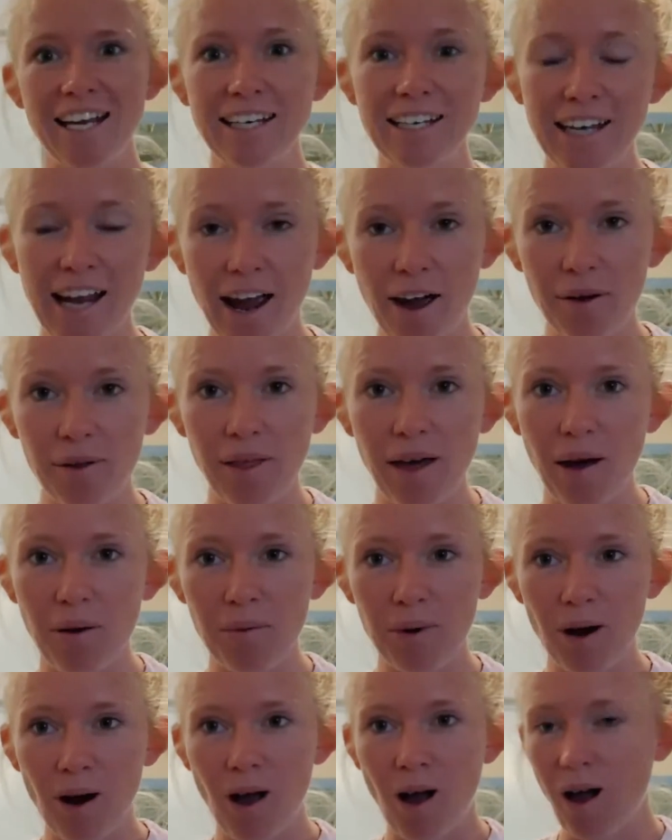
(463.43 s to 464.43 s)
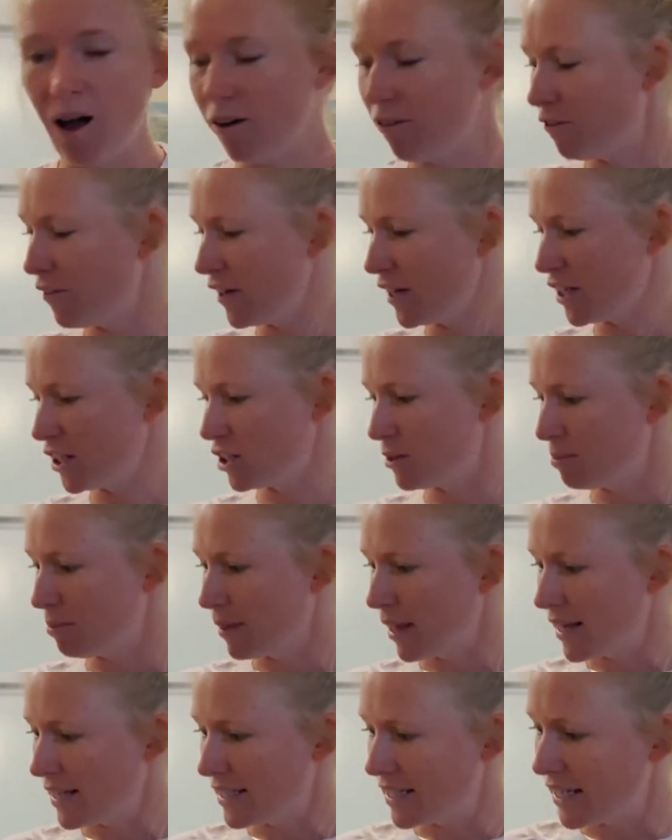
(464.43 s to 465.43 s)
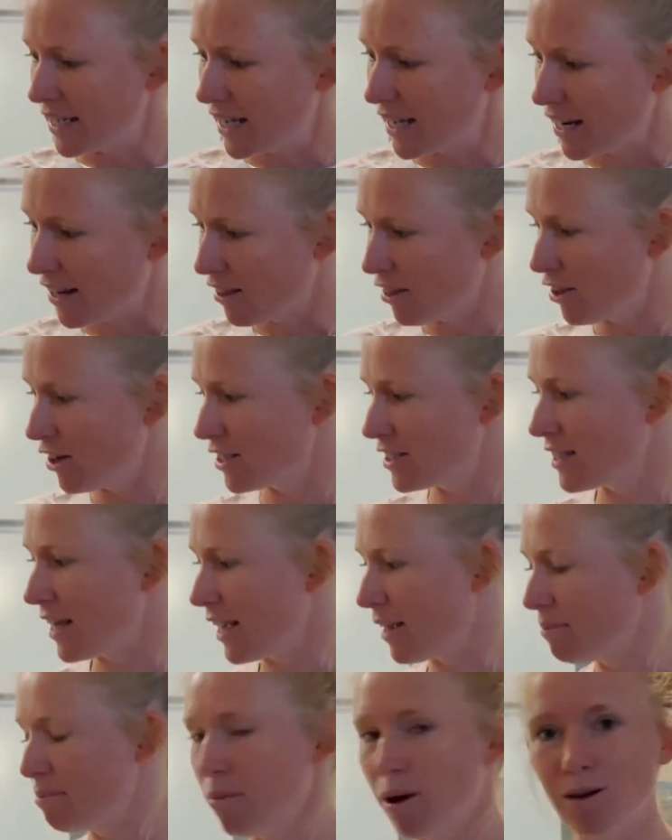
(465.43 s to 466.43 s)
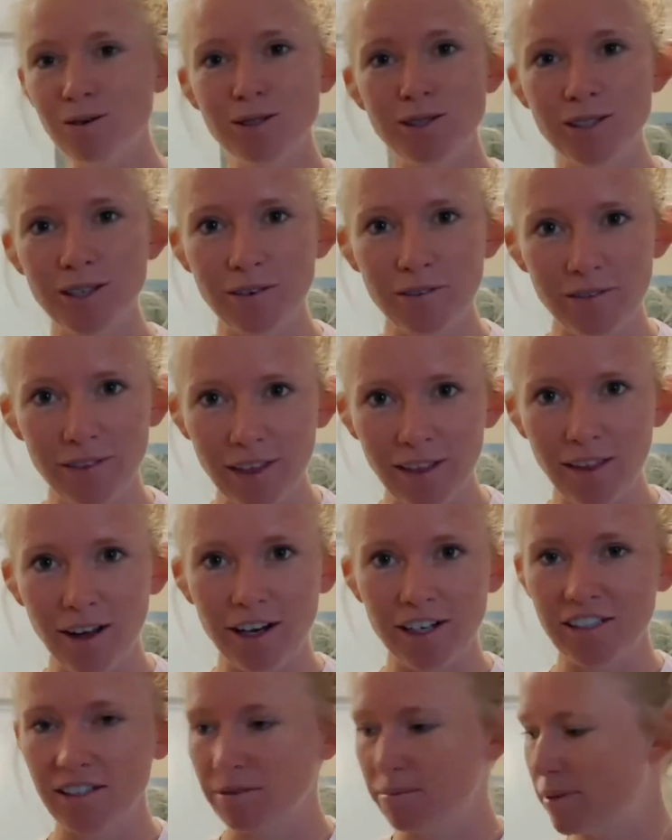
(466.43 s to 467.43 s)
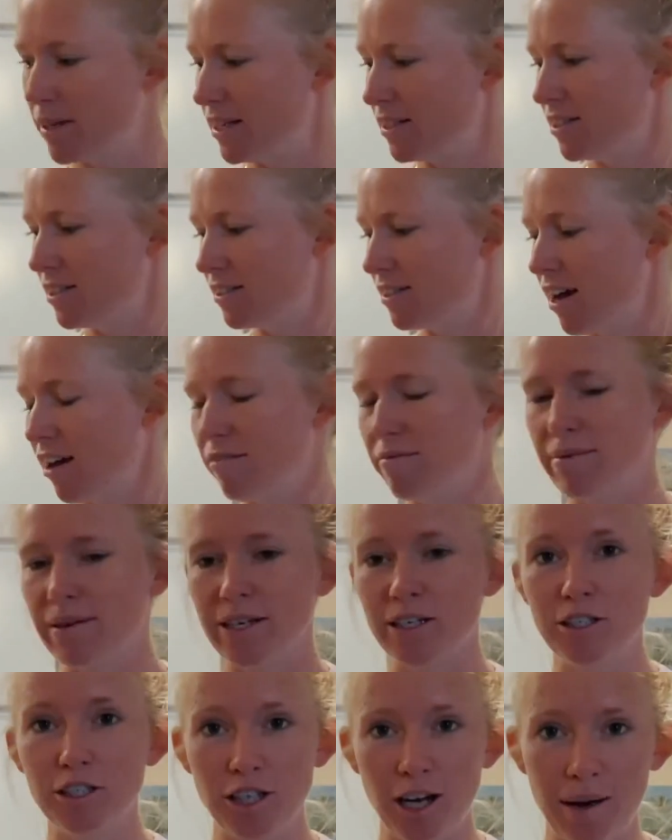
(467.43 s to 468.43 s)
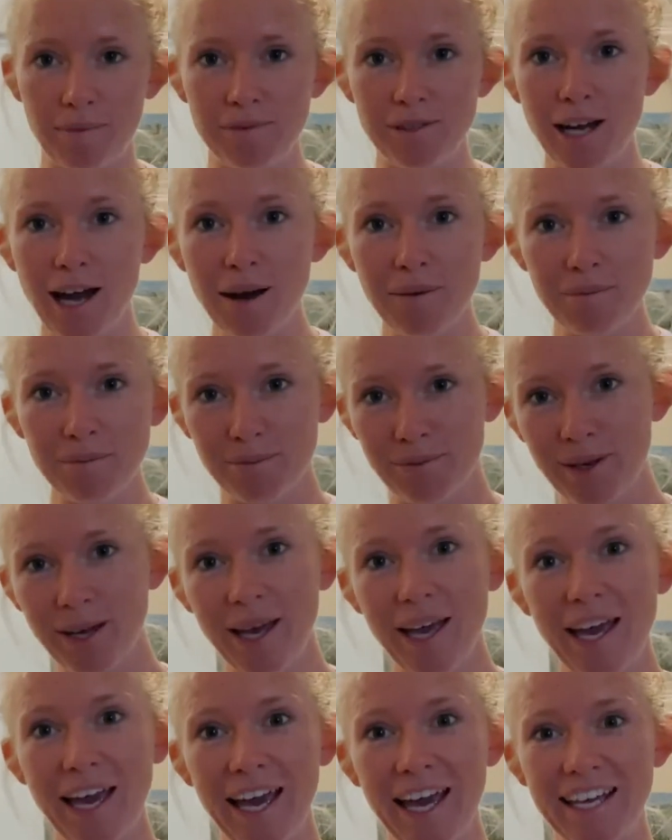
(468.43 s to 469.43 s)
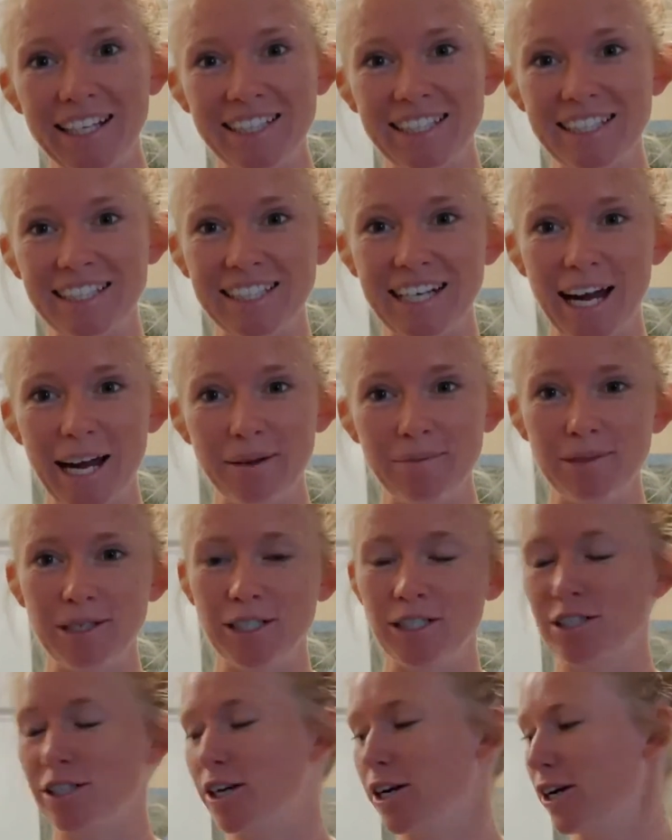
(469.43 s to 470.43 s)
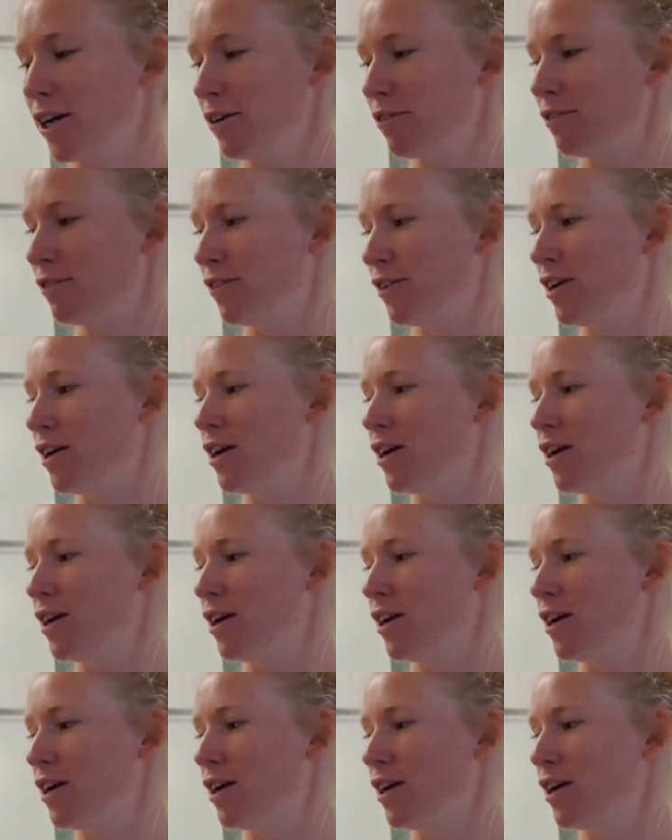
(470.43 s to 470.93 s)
Now that we're all finished blending and it looks like most of the larger pieces have been chopped up, it's time to serve.